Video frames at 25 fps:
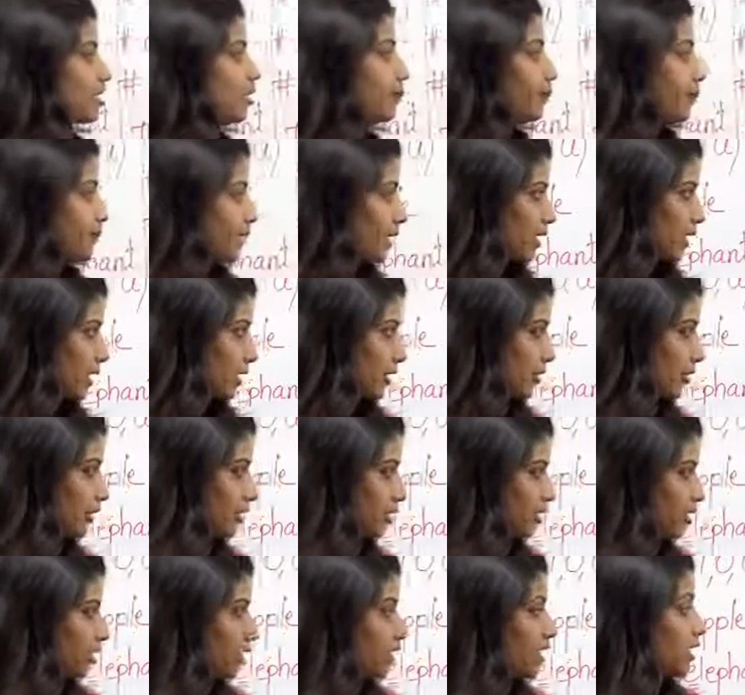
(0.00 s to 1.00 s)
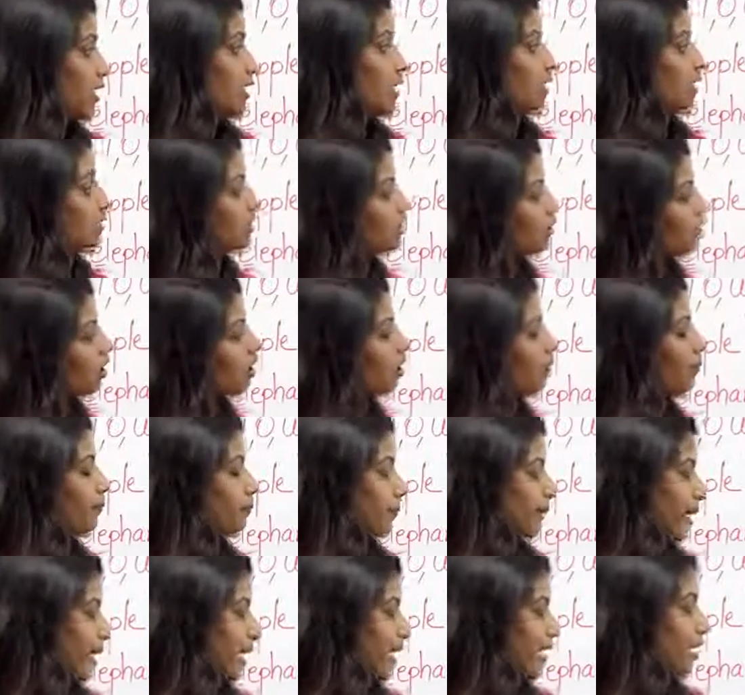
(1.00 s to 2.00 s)
a pear. The
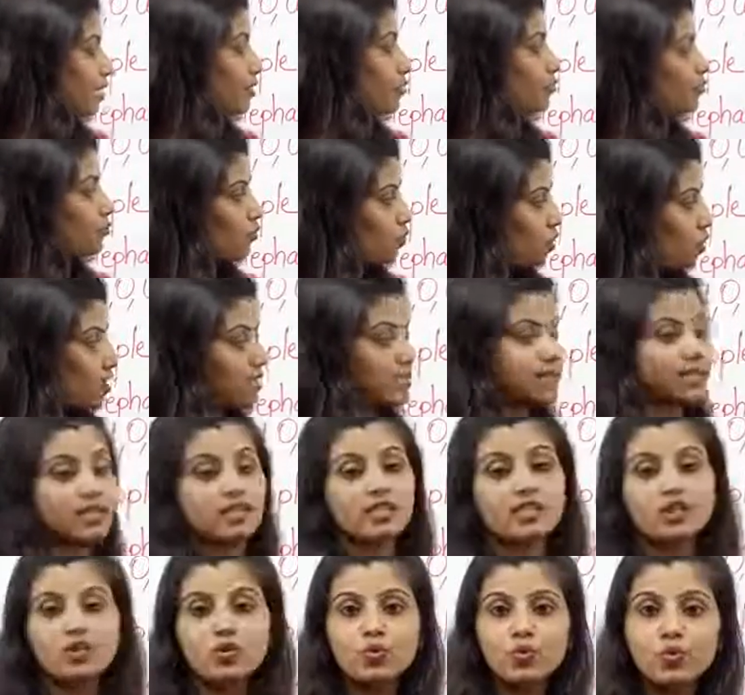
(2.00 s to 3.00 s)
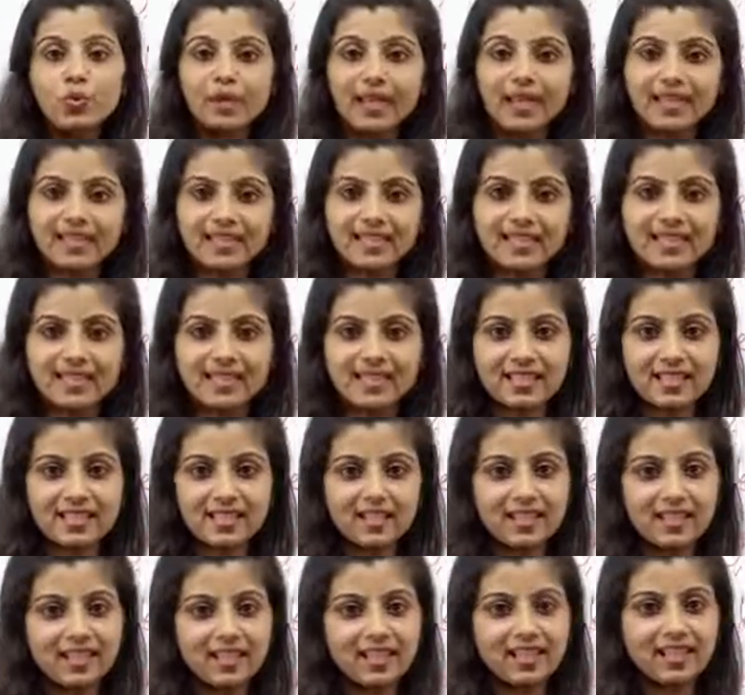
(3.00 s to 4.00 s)
pear was sweet.
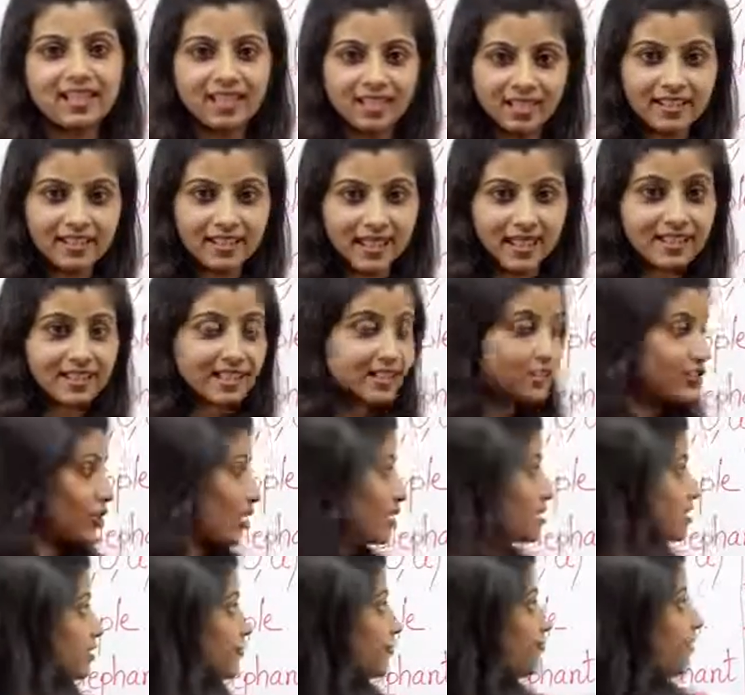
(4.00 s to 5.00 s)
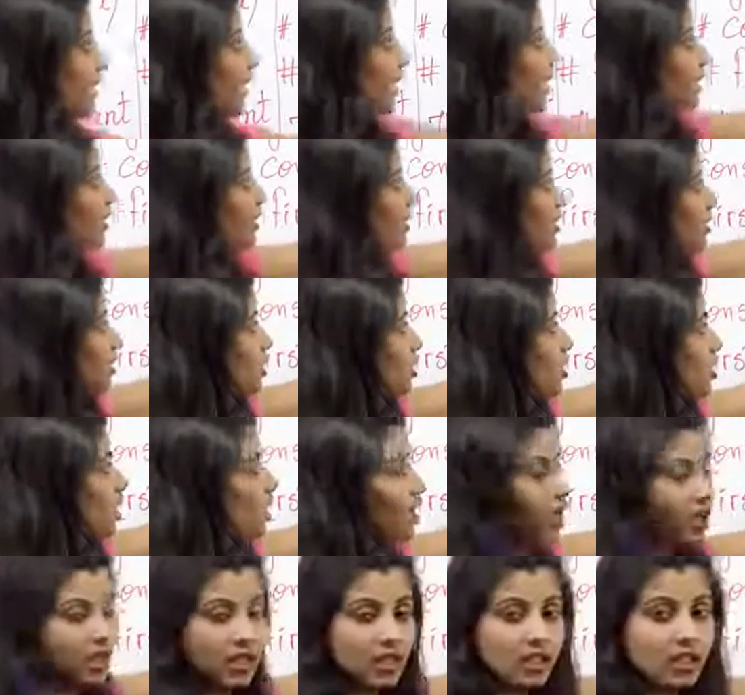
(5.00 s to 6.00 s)
Does that justify
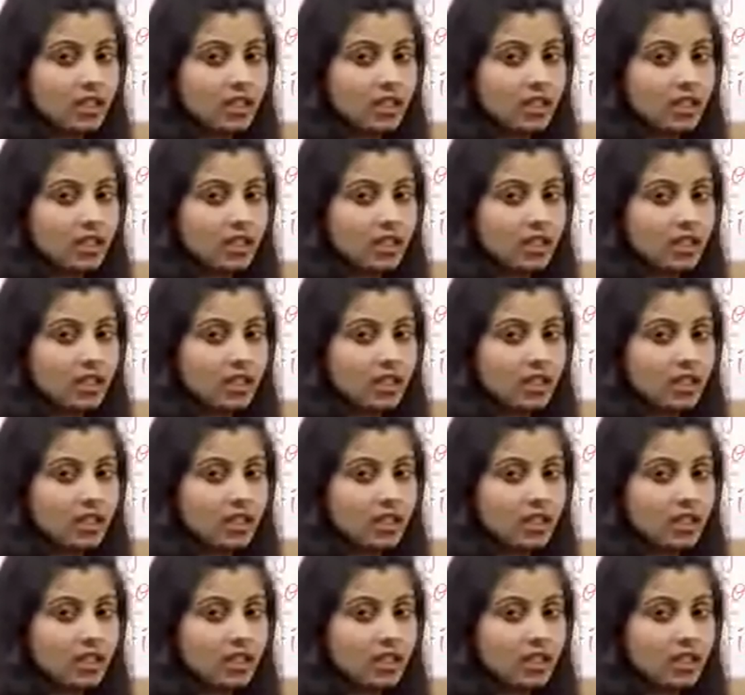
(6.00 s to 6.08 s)
the?